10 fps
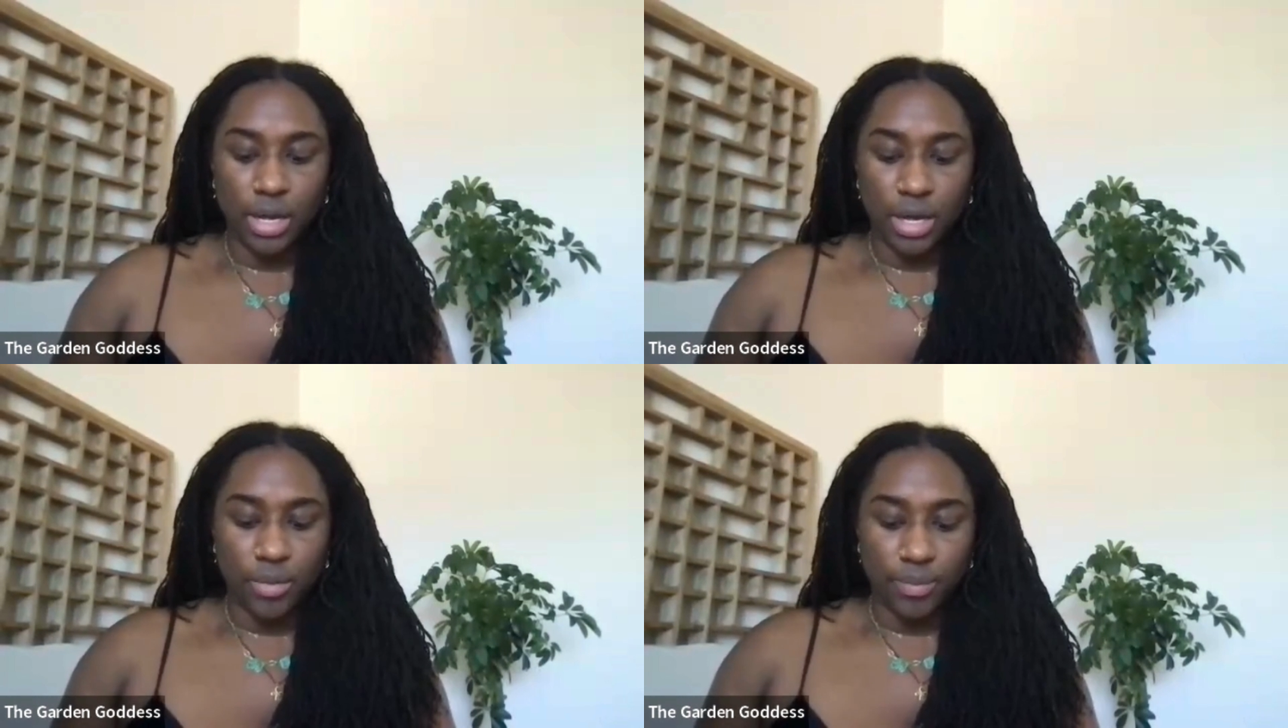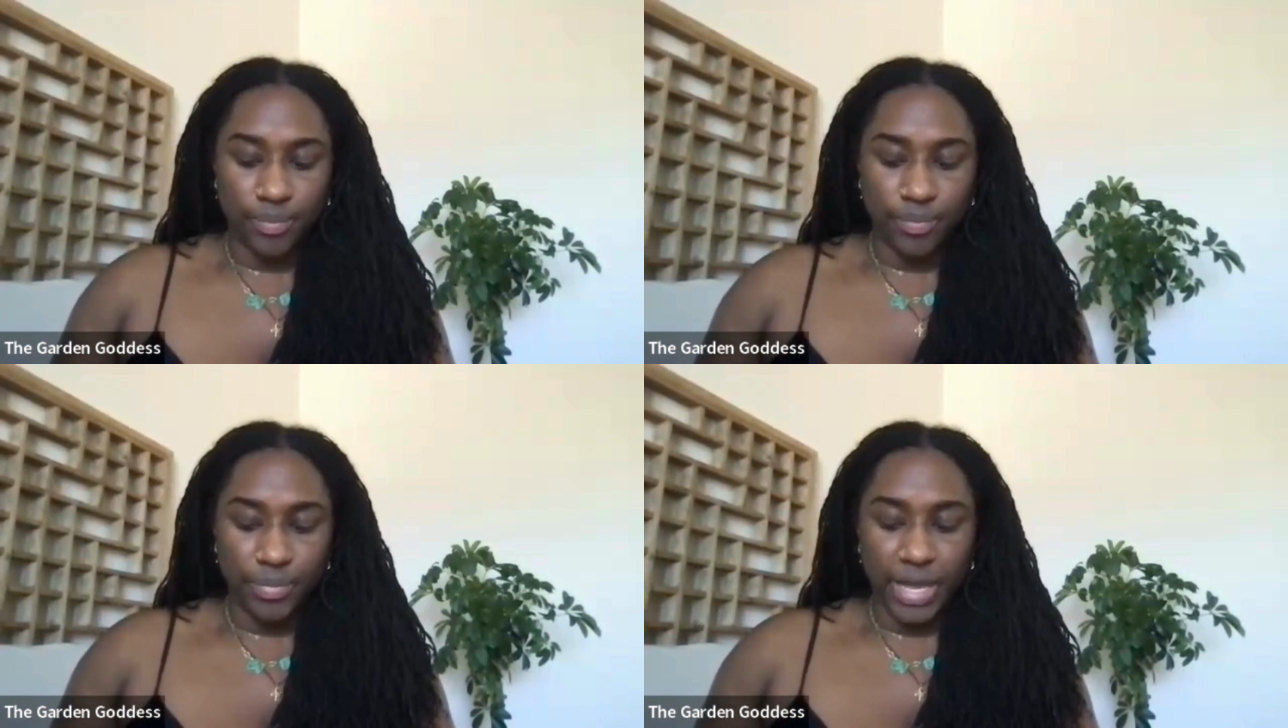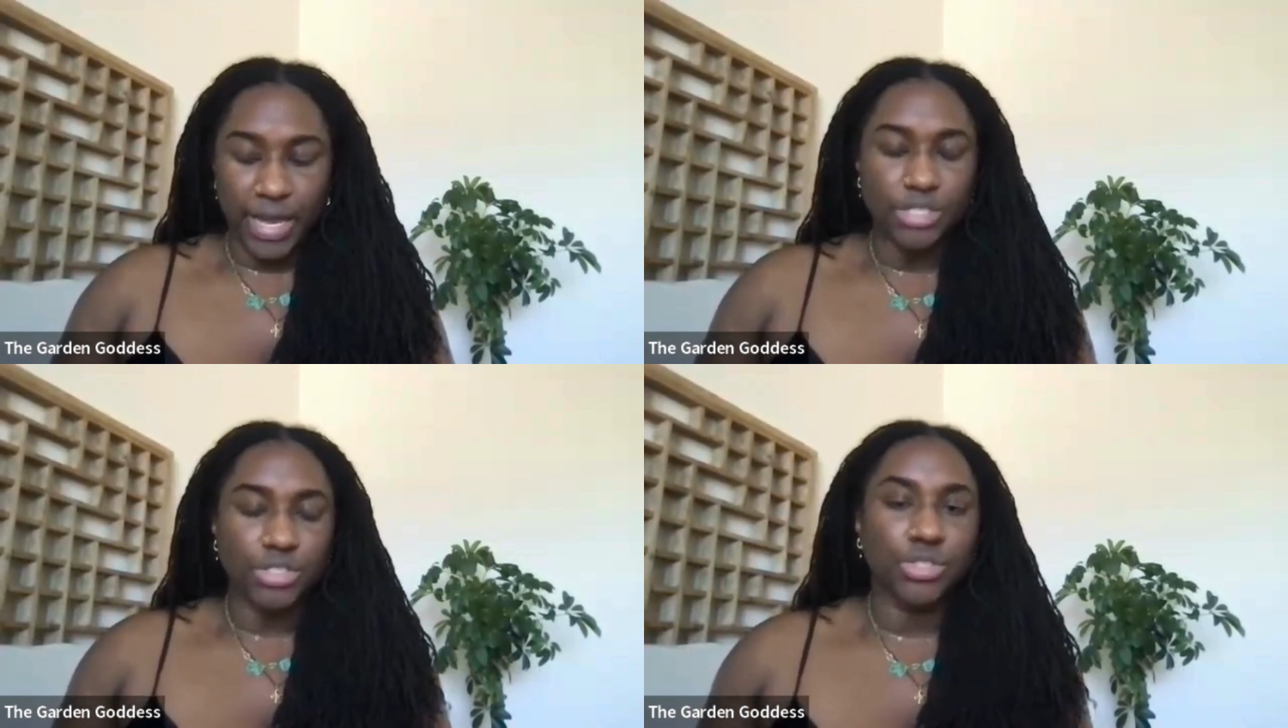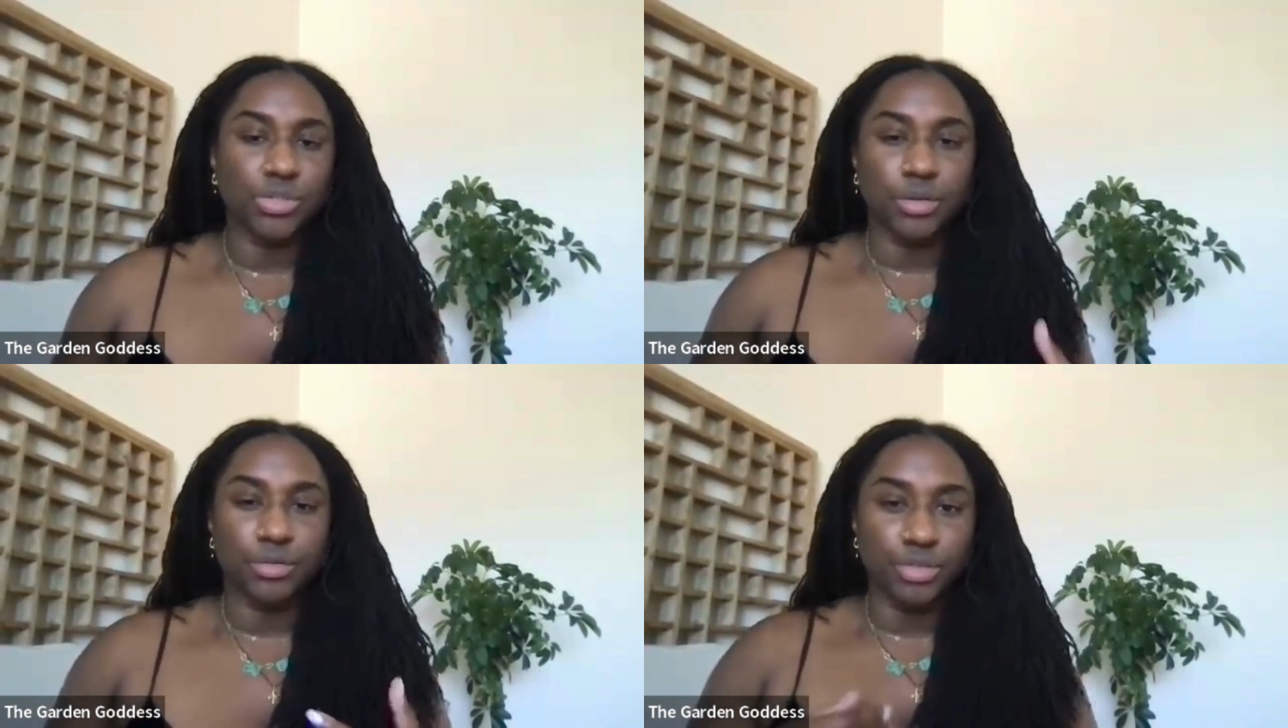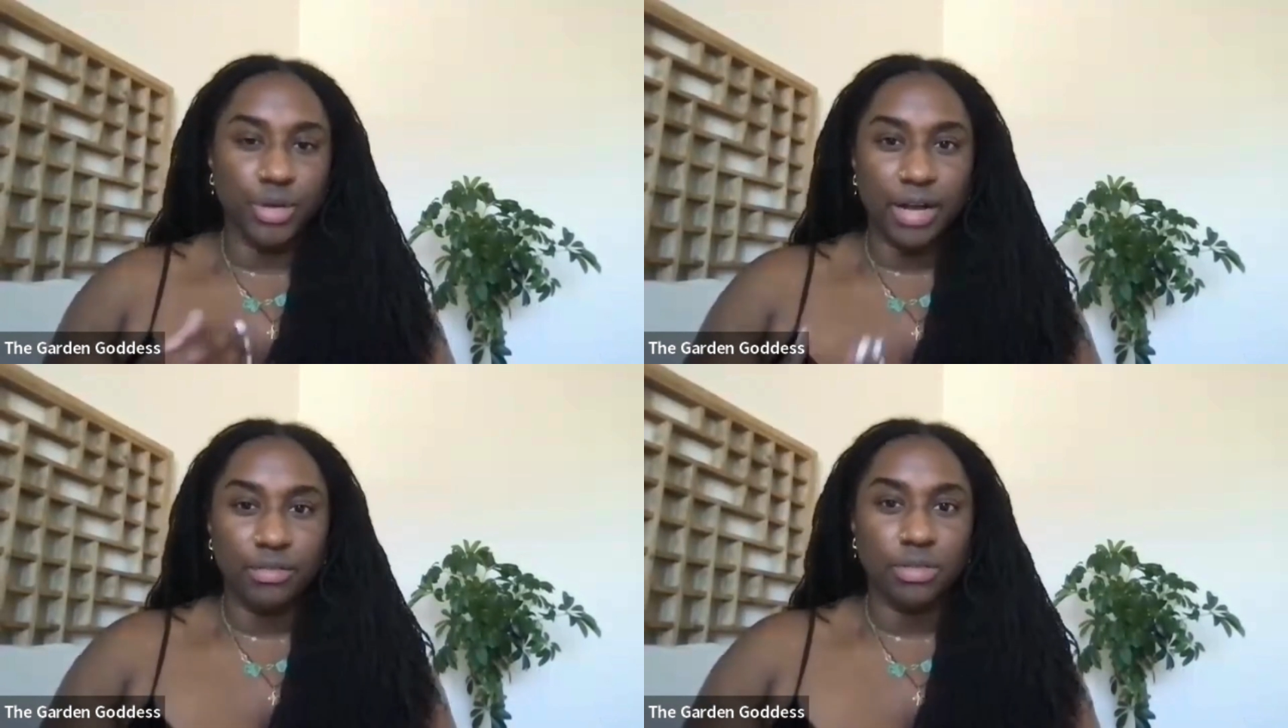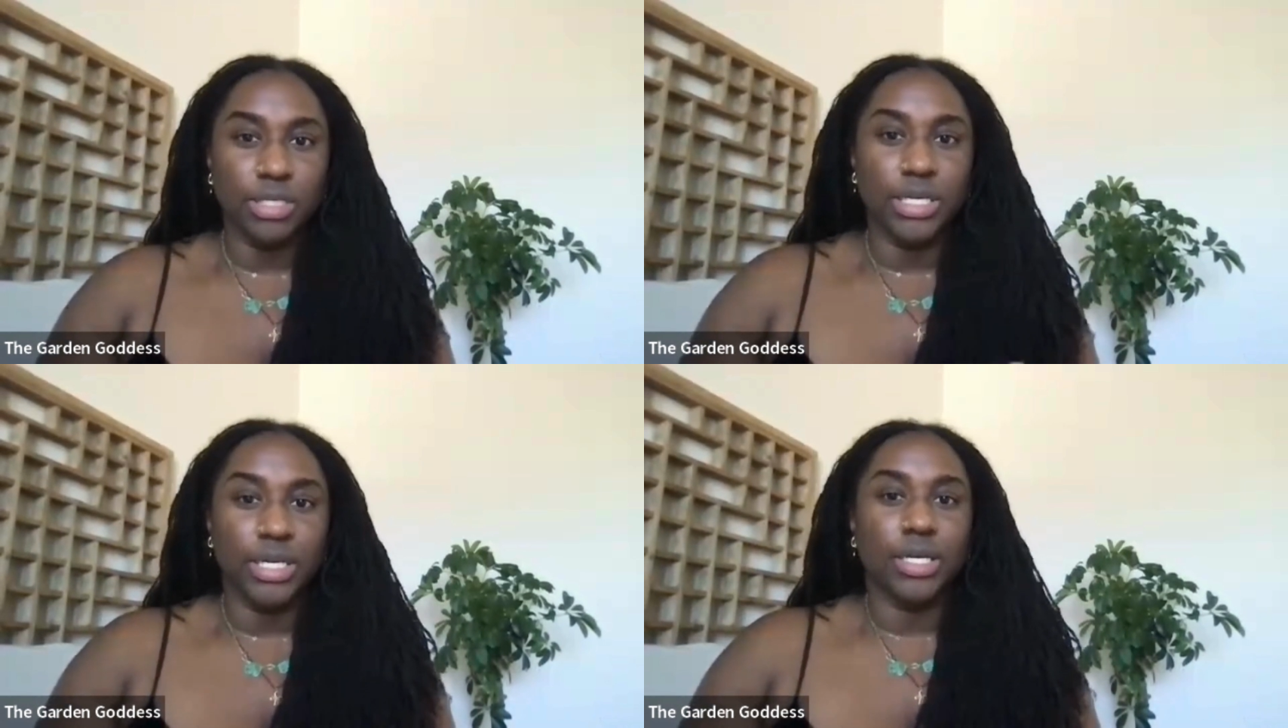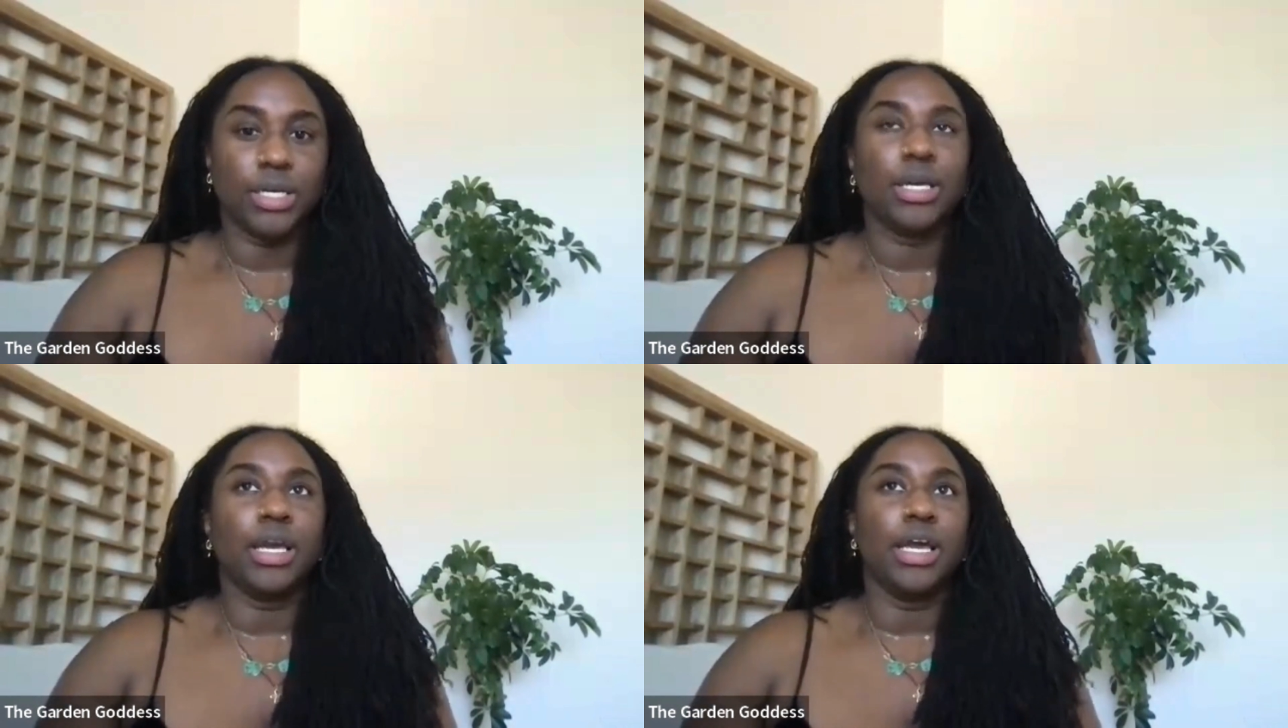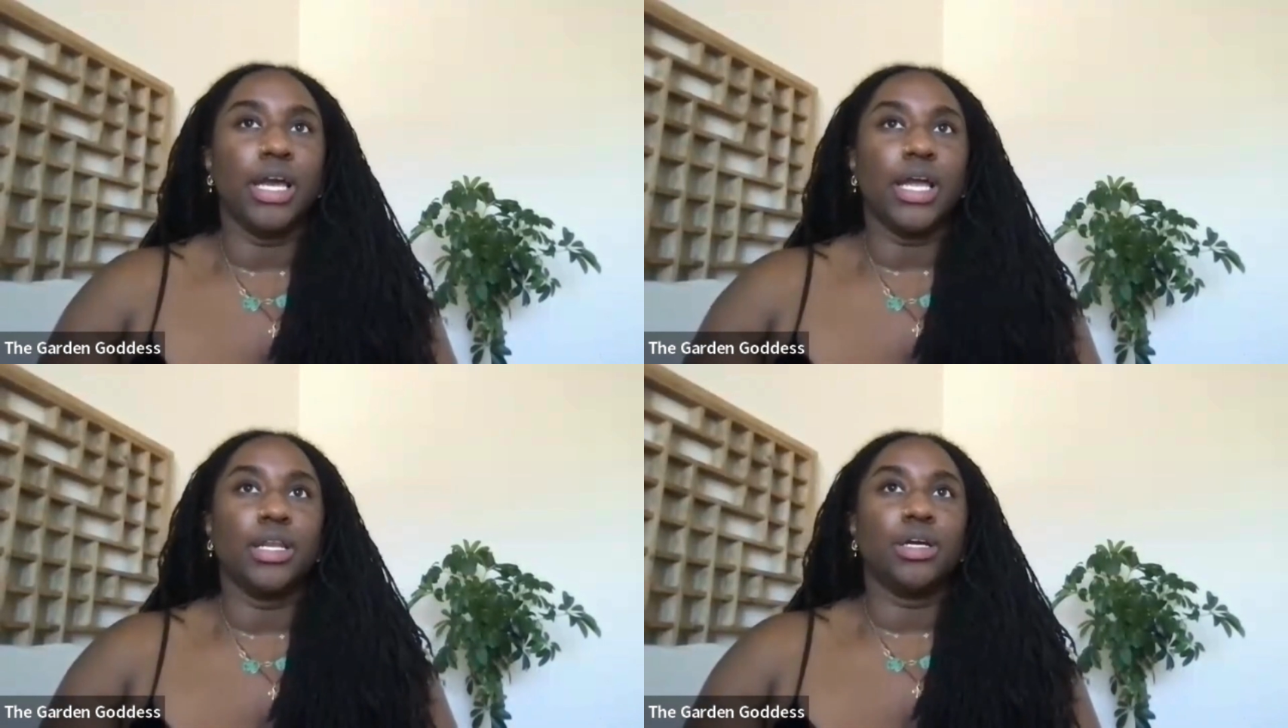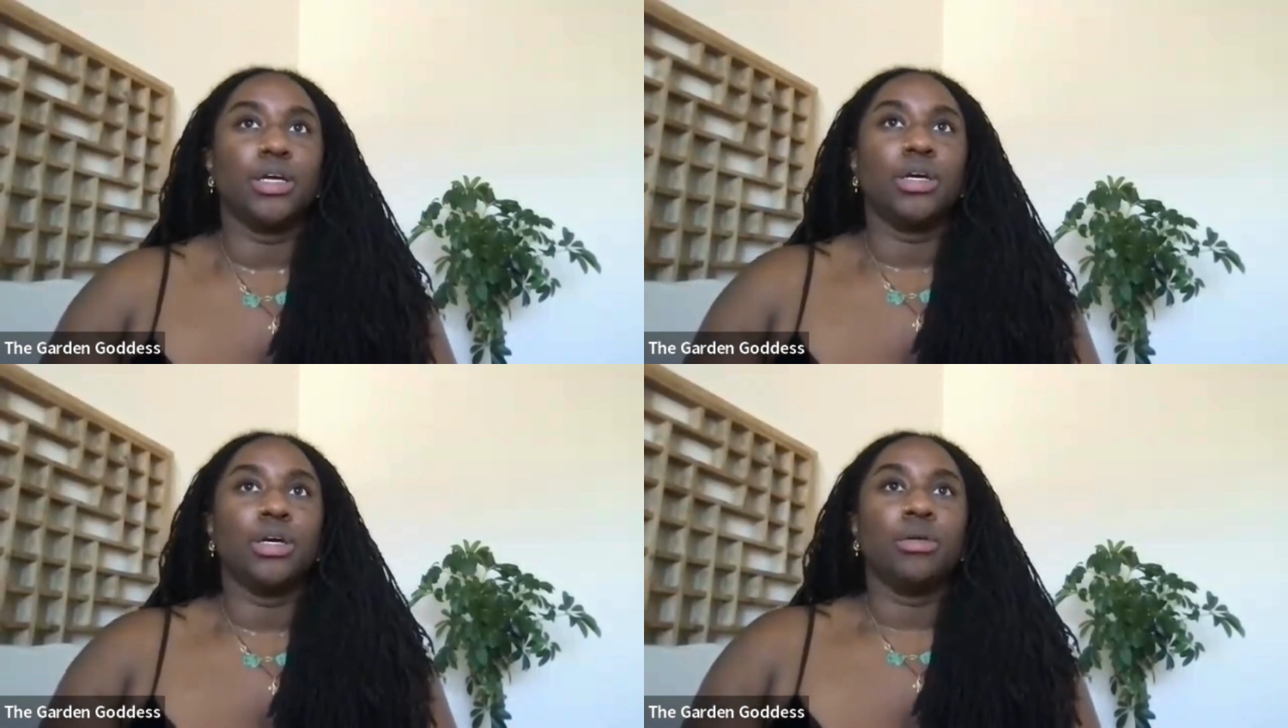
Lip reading: as you're sort of traveling and